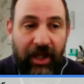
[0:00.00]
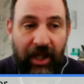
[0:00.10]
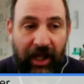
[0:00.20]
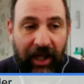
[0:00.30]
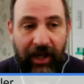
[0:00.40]

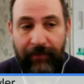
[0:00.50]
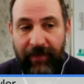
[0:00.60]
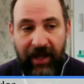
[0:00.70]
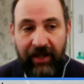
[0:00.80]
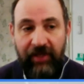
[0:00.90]

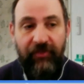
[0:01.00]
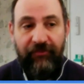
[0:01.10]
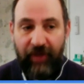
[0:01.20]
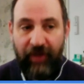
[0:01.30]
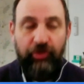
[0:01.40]
and other
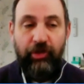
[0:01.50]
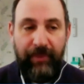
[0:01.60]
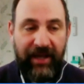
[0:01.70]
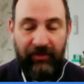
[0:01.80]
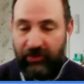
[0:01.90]
folks
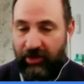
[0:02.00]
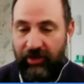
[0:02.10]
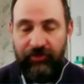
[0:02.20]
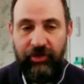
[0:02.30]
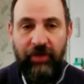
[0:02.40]

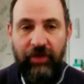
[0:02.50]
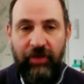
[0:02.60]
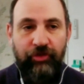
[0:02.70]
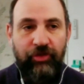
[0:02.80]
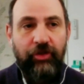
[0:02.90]
about there's
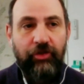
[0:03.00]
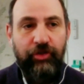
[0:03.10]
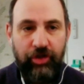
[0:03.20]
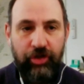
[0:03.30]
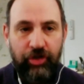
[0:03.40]
a real
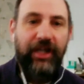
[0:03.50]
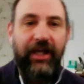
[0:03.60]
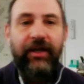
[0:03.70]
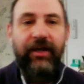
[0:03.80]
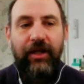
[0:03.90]
struggle
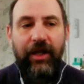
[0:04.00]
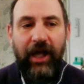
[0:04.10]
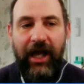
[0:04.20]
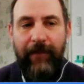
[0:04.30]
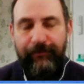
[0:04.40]
there,
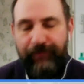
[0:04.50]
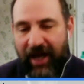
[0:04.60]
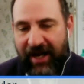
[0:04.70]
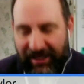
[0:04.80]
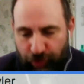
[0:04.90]

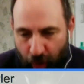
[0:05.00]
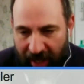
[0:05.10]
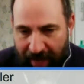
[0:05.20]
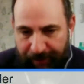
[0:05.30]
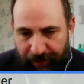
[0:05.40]
and that's what
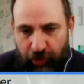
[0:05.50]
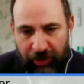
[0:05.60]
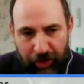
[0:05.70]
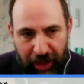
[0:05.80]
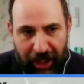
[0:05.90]
happens when
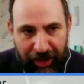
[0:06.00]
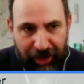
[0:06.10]
you get in the